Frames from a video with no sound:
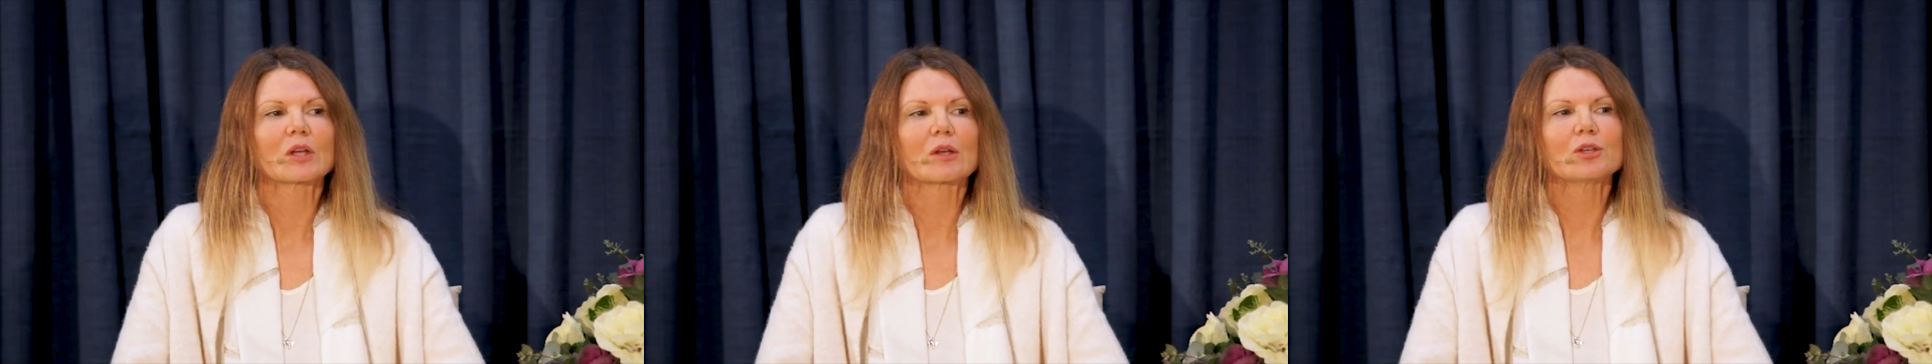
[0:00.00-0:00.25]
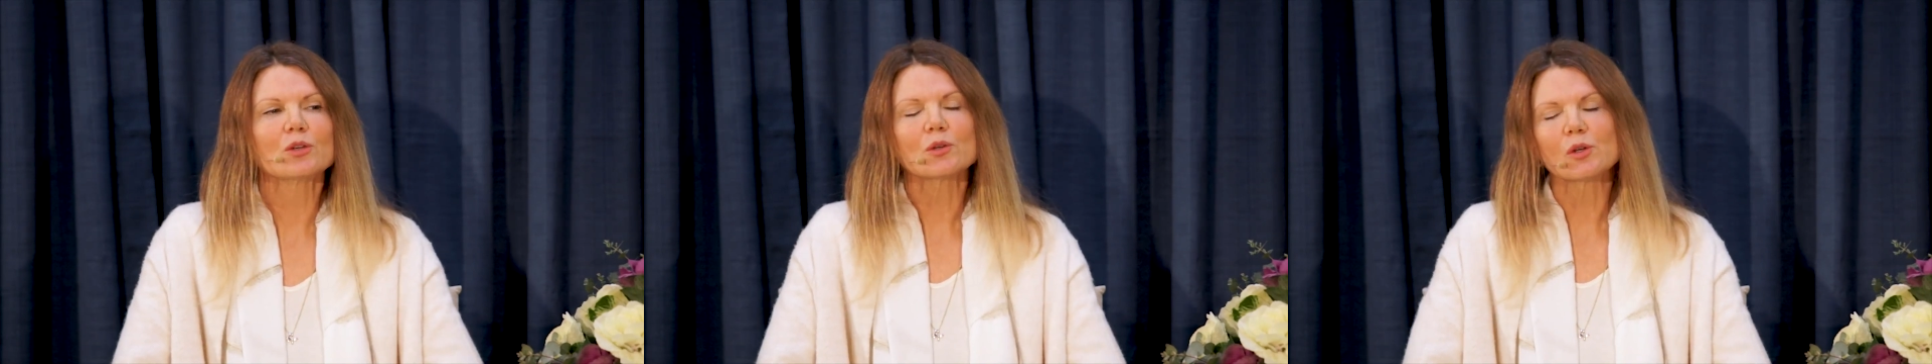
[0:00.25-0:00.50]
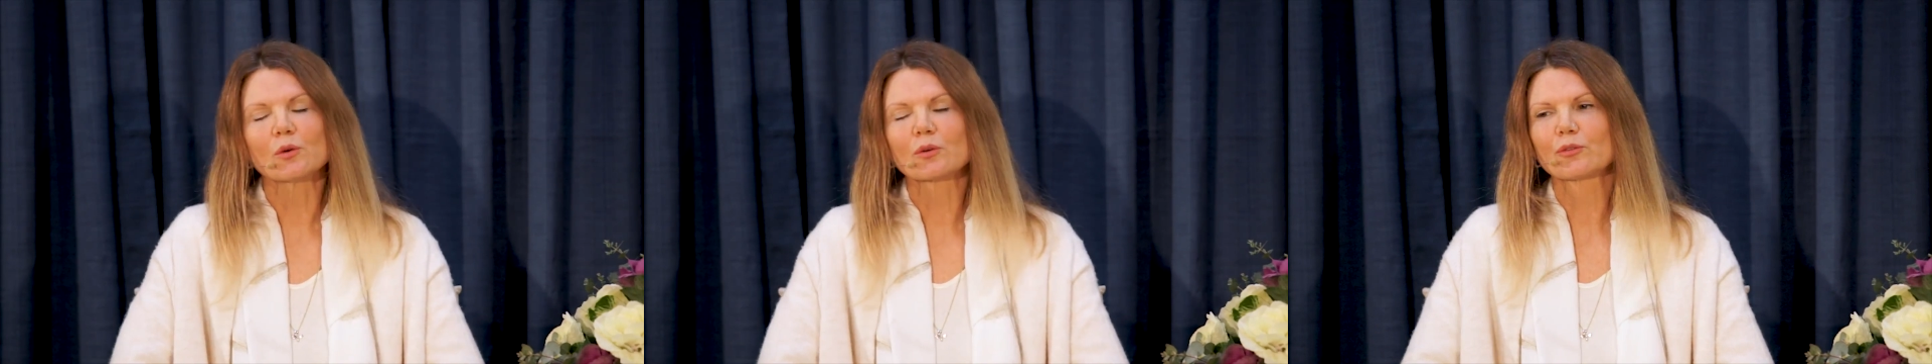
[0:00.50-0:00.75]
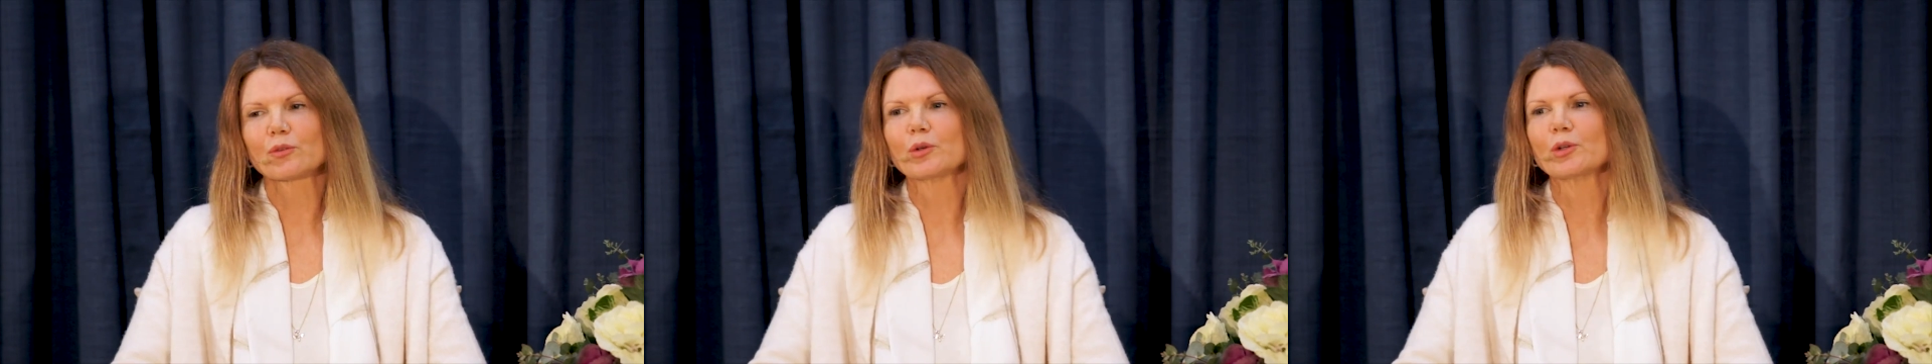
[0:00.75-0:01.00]
you look
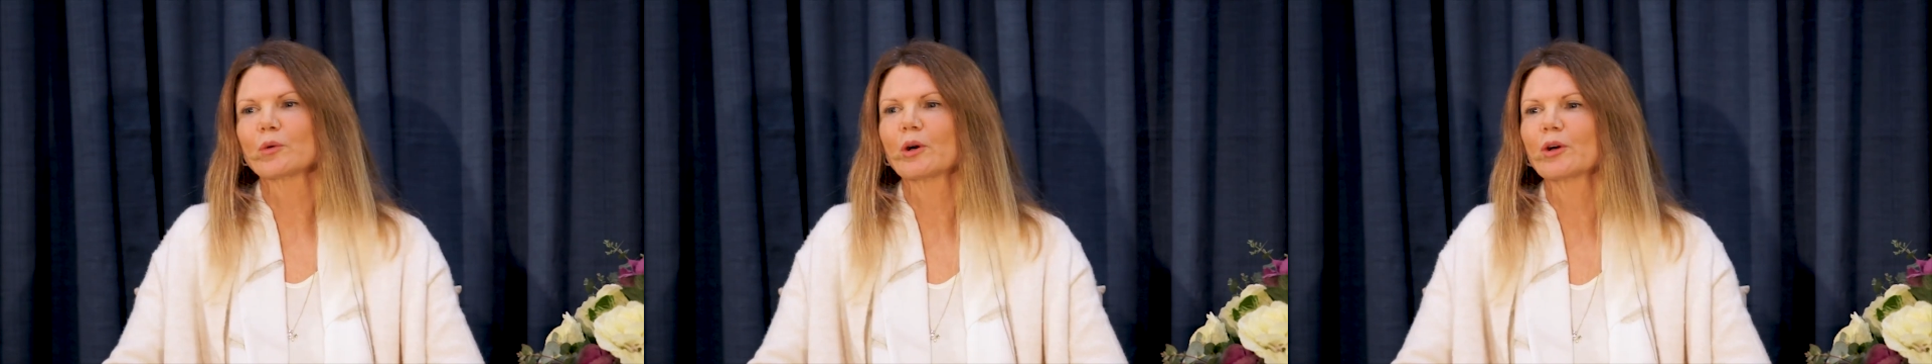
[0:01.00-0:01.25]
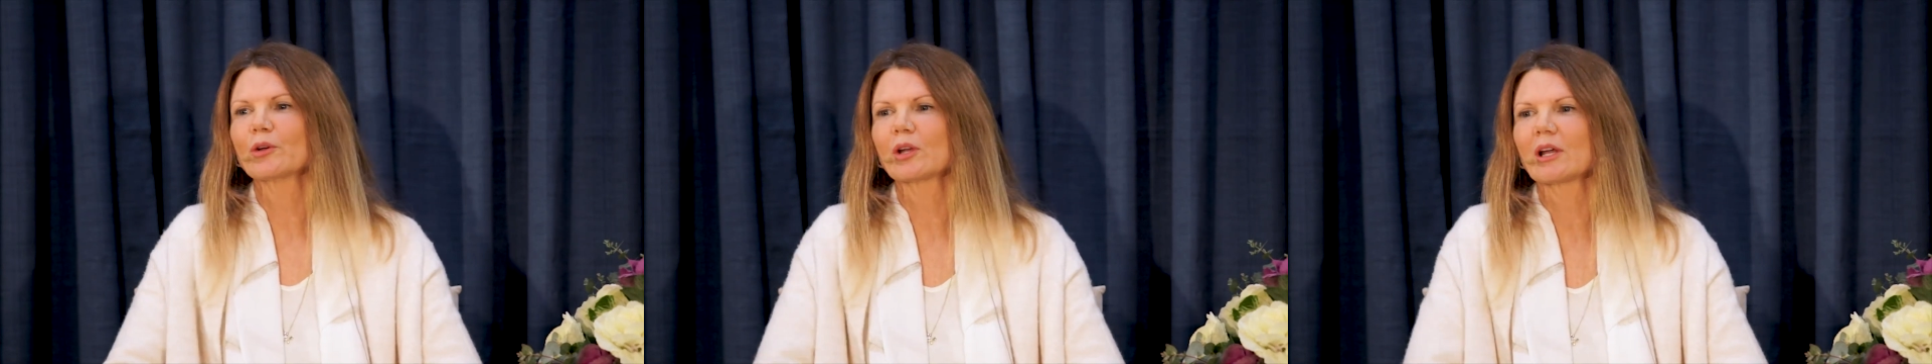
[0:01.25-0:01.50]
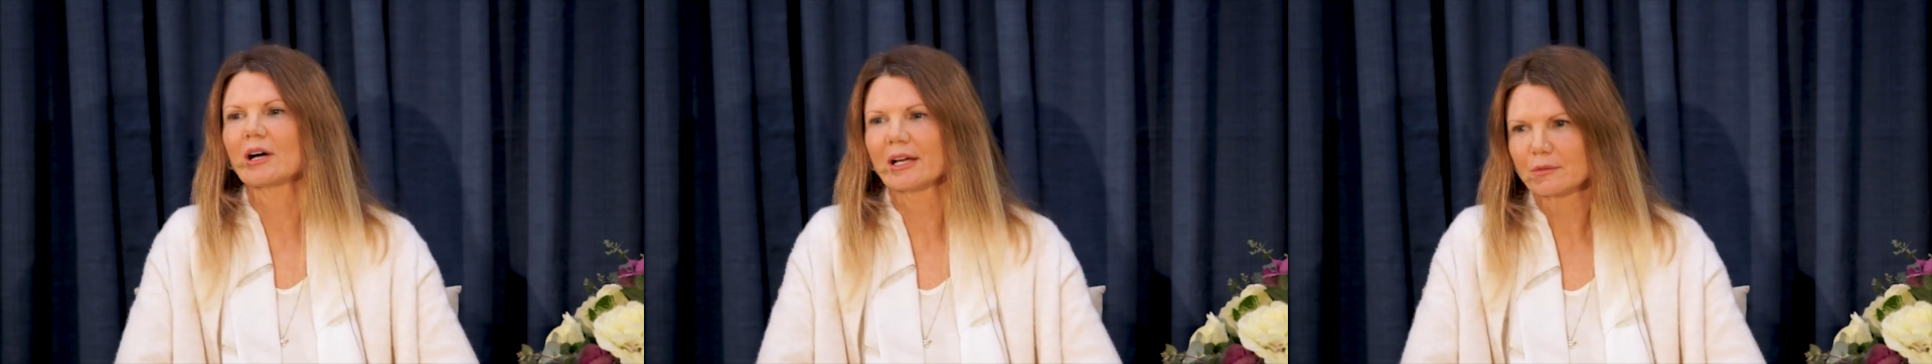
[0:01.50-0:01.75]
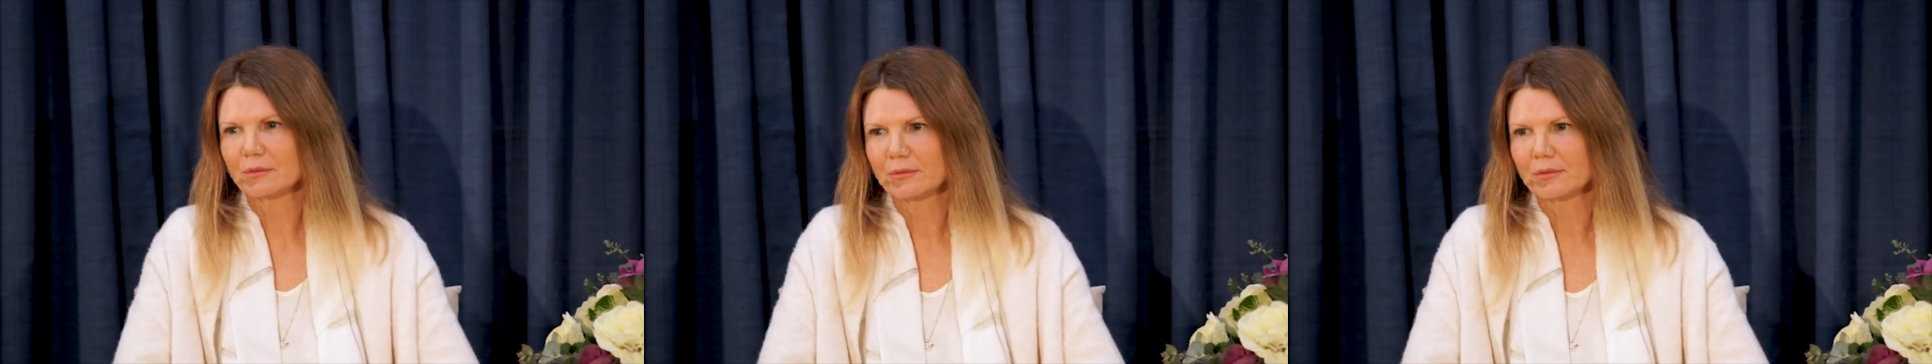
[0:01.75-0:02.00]
through your own
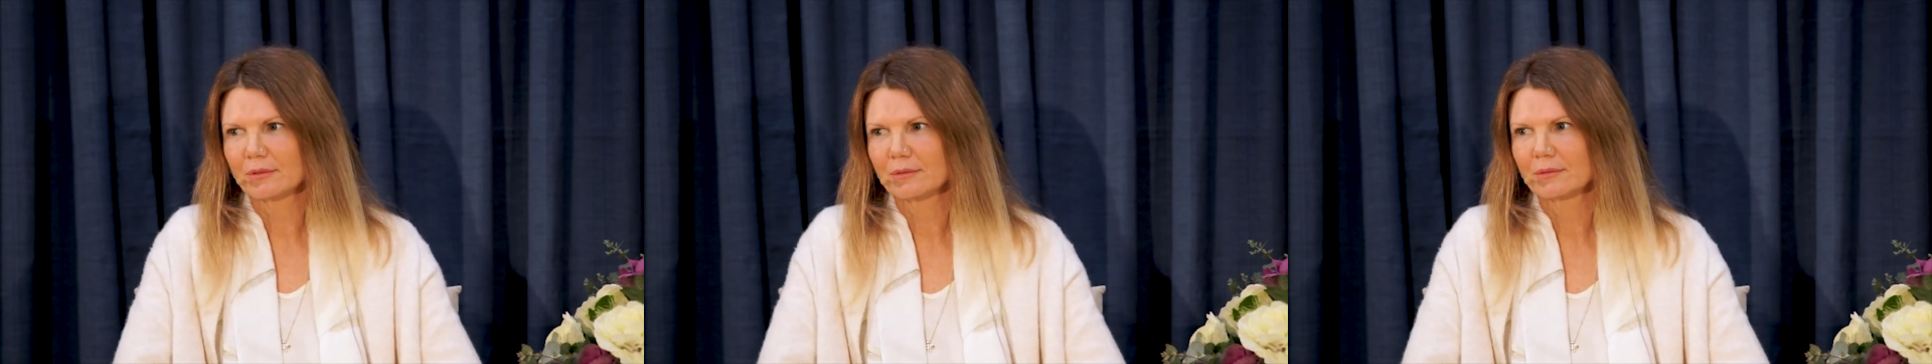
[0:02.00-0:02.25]
life.